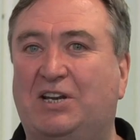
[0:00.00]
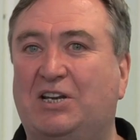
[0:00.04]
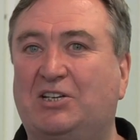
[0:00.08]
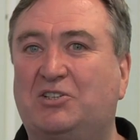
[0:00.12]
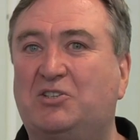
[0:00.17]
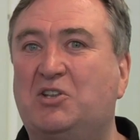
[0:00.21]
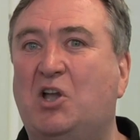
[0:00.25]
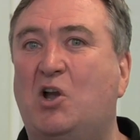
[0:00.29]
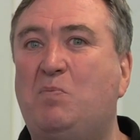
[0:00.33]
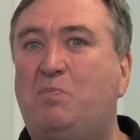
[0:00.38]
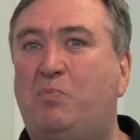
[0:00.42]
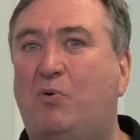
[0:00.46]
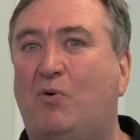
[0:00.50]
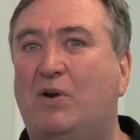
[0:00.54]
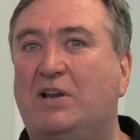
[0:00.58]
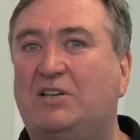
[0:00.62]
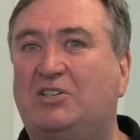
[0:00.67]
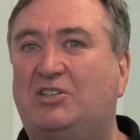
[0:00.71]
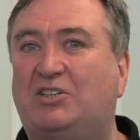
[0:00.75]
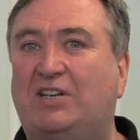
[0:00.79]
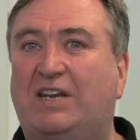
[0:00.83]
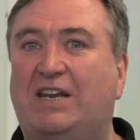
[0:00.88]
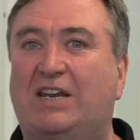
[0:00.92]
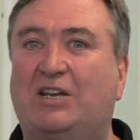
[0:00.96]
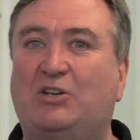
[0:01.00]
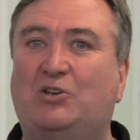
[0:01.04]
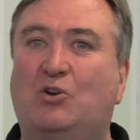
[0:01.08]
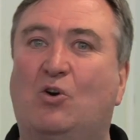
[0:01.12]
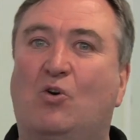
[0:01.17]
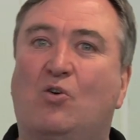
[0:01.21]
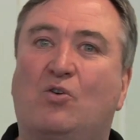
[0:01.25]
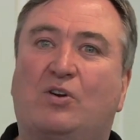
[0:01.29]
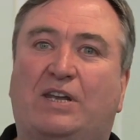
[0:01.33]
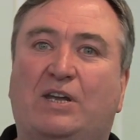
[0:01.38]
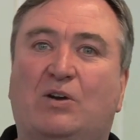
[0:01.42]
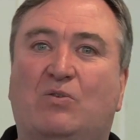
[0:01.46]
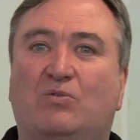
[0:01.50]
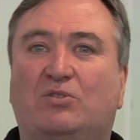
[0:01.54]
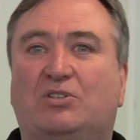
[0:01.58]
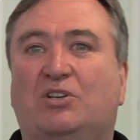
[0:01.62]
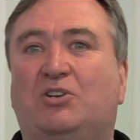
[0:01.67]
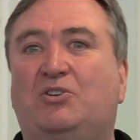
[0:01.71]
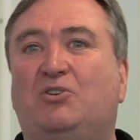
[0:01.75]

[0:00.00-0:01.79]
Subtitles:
There's no point seeing your kills